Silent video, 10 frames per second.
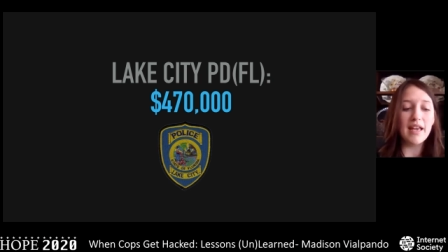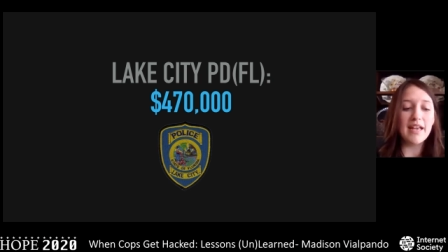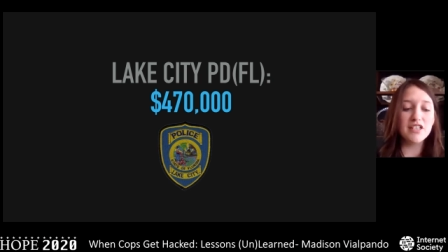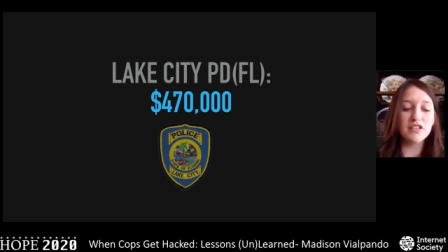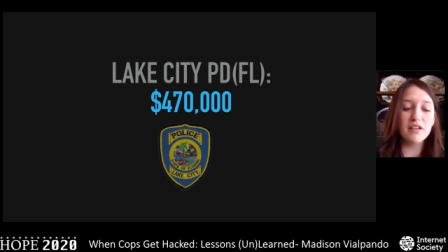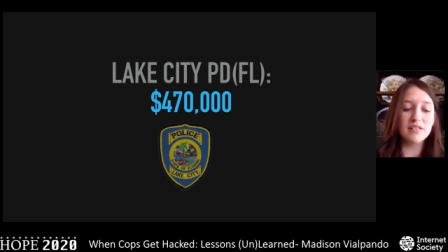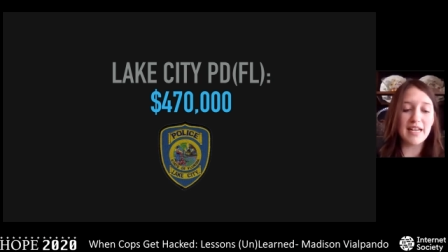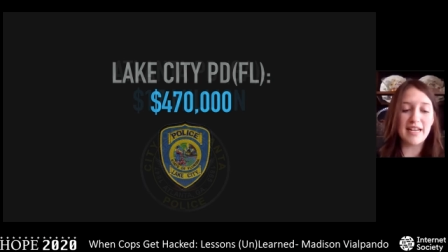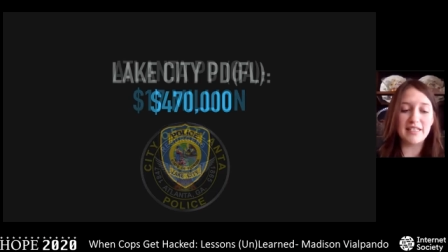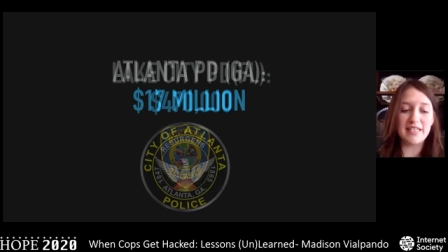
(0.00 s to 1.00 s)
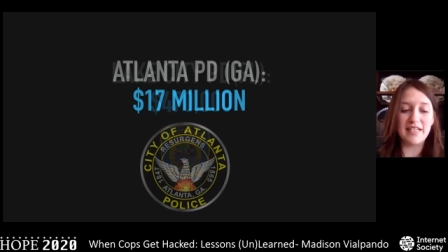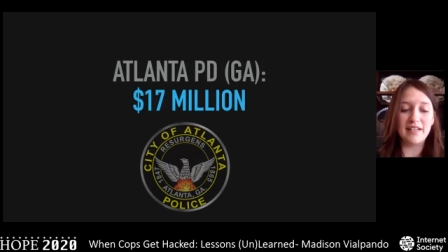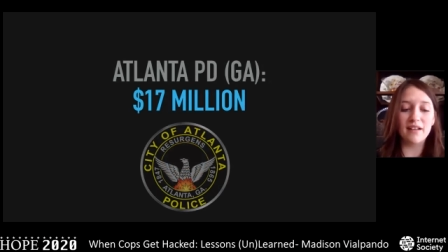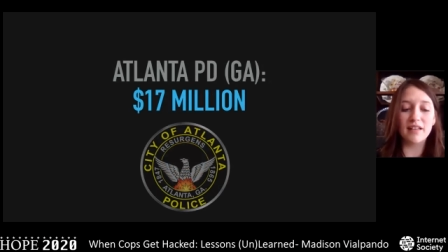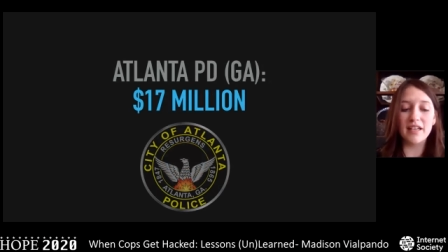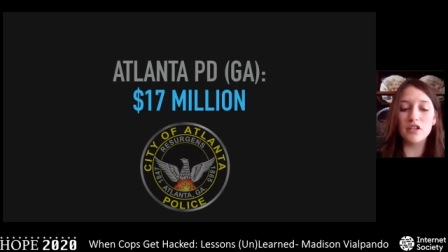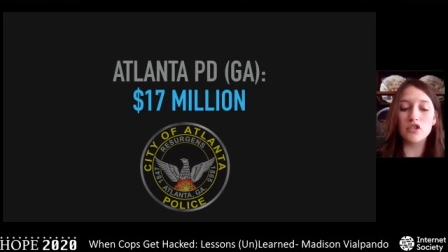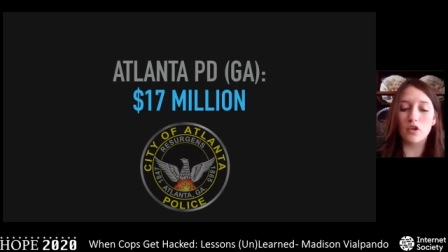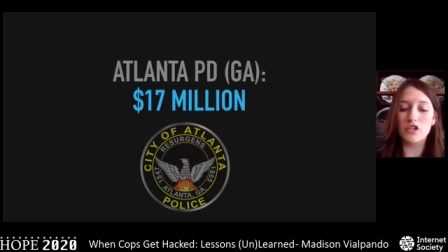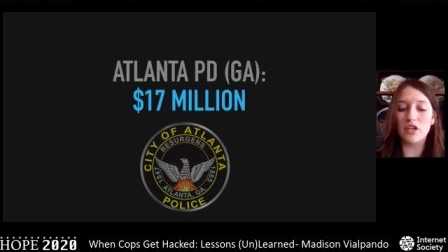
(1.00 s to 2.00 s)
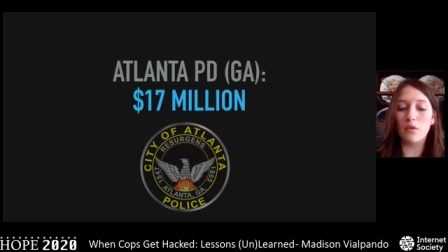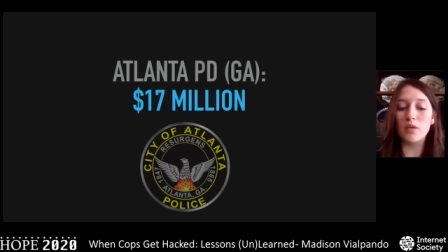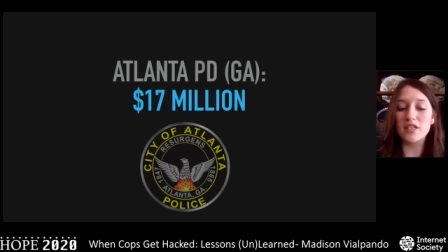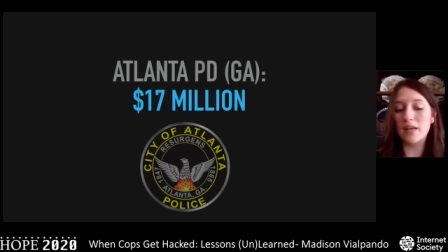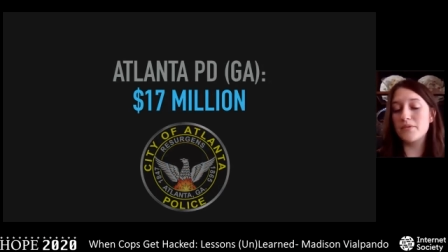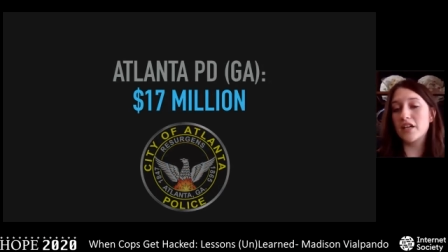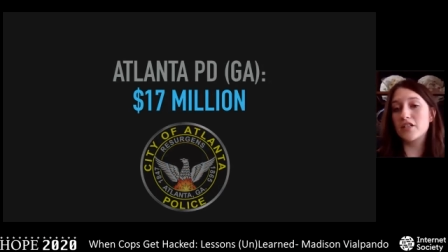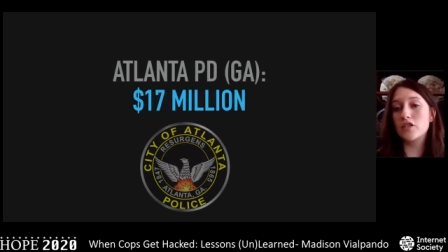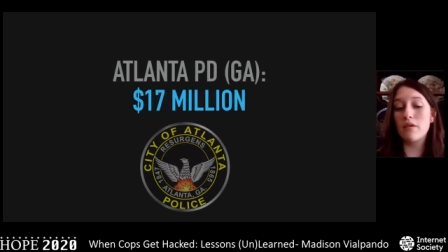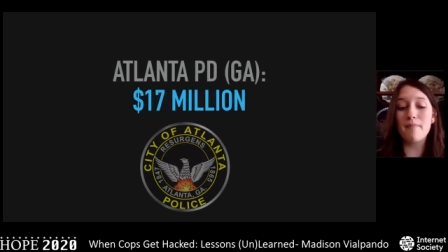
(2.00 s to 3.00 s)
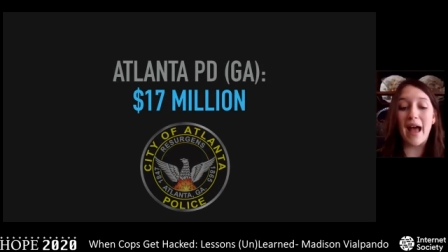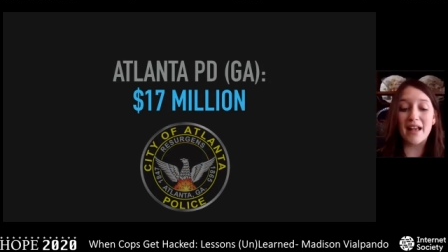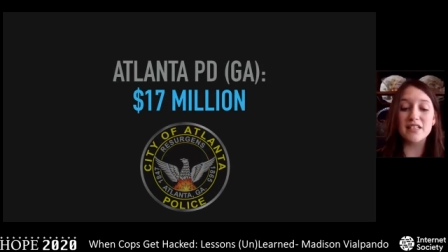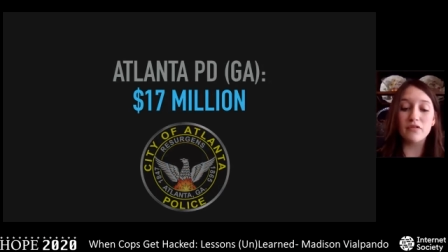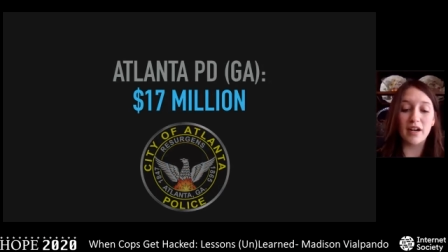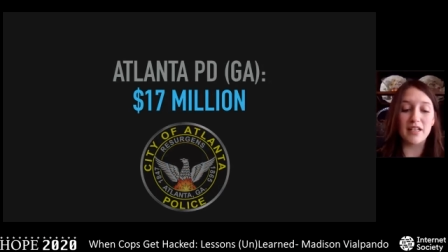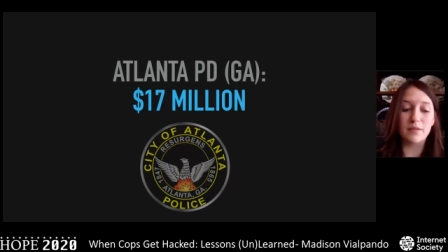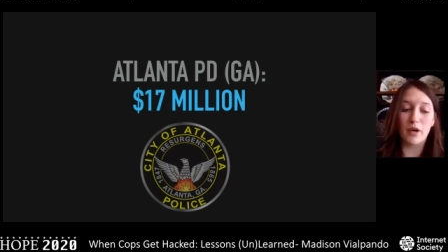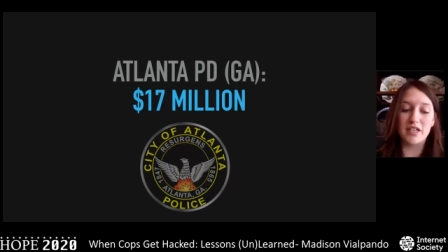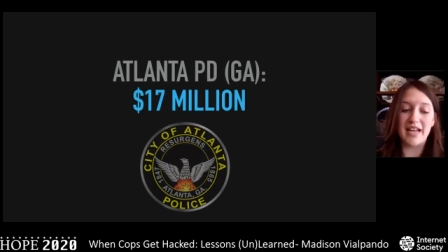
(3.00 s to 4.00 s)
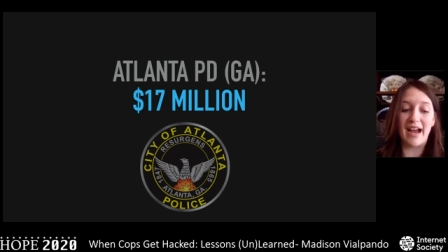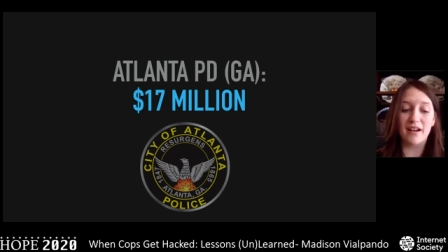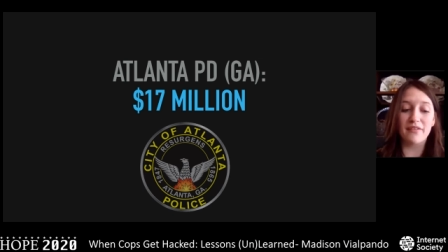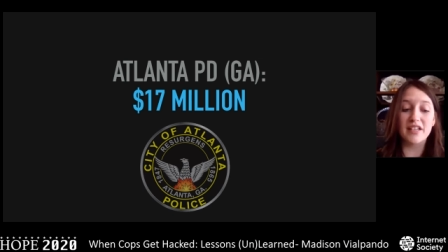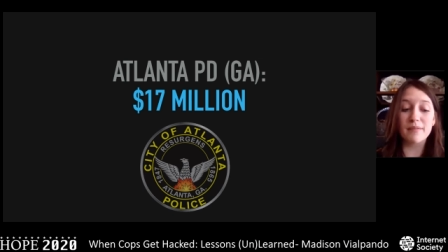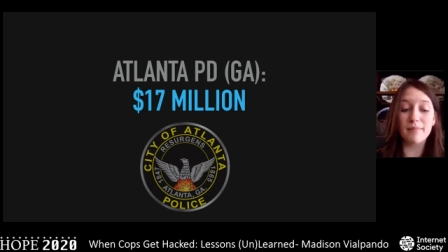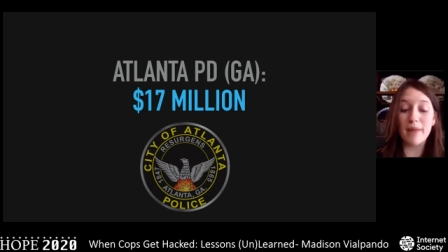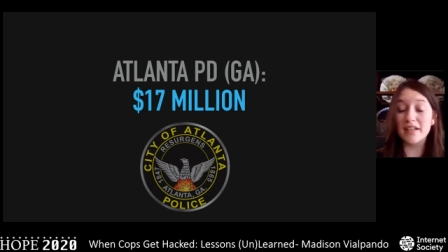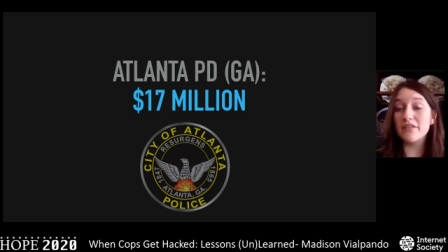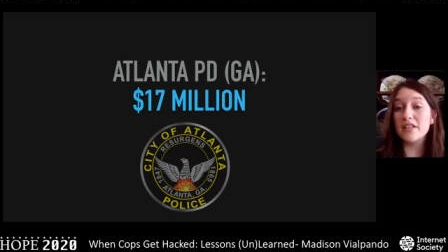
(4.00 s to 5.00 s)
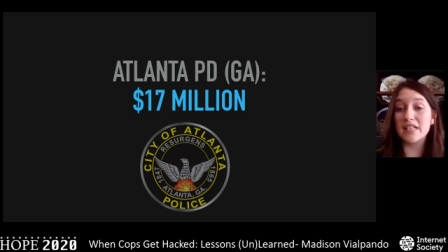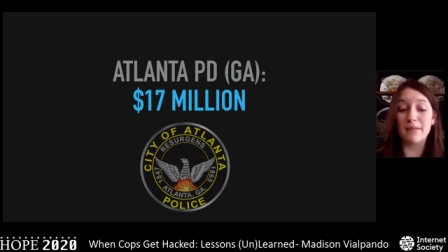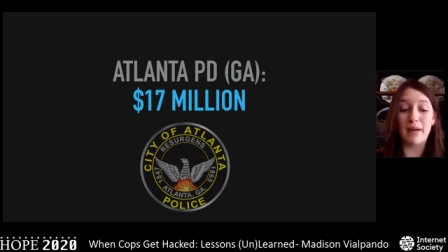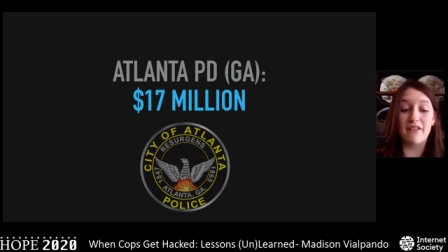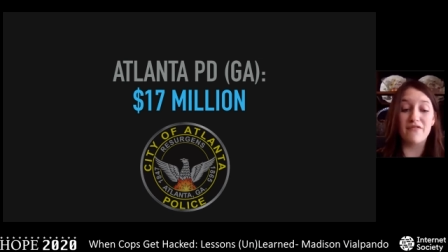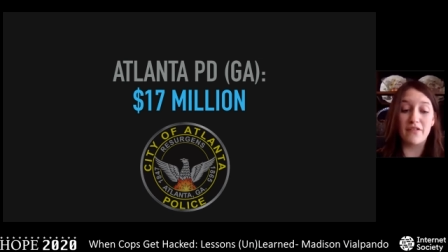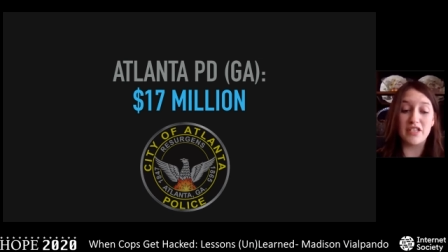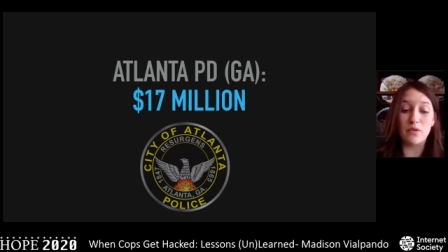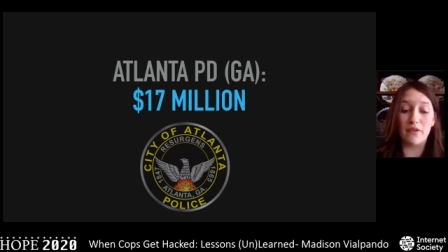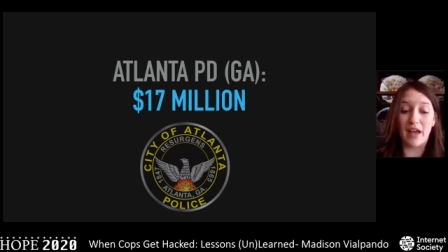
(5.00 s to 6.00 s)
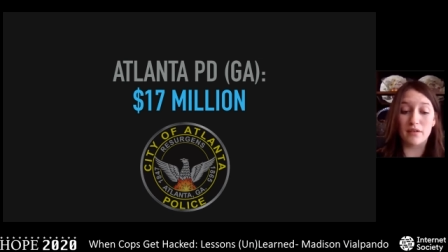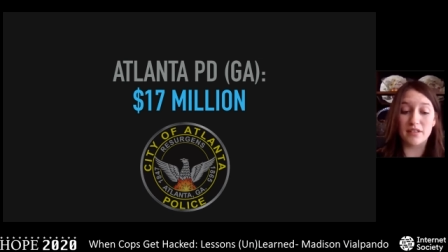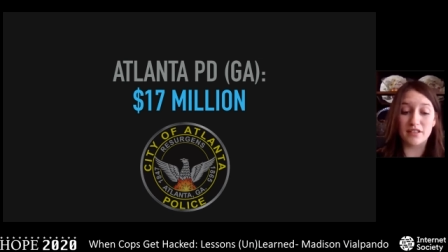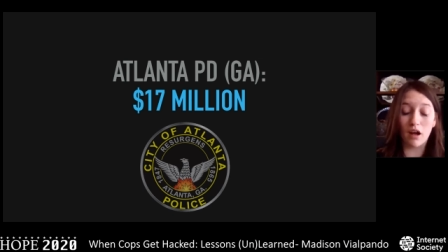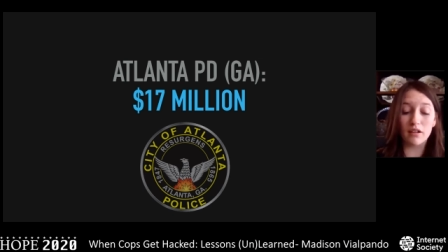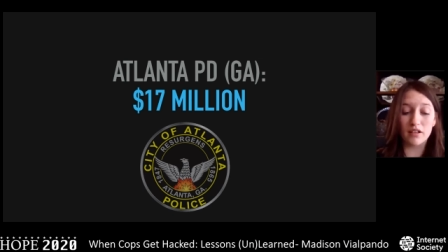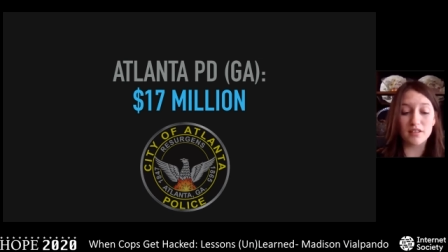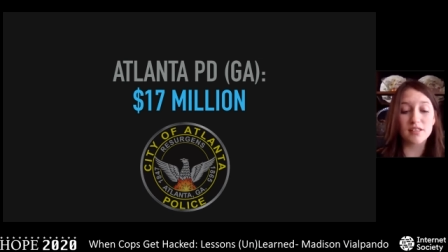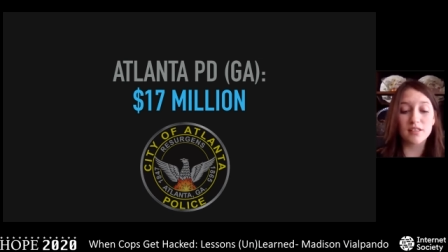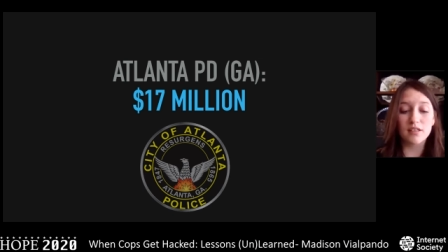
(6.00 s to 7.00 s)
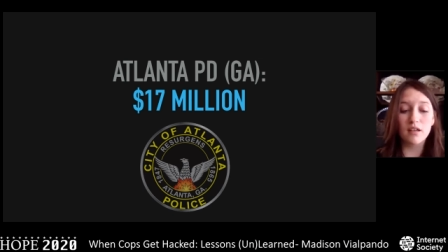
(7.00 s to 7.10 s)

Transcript: In 2018, Atlanta, Georgia was subject to a massive ransomware attack that demanded the city pay $51,000.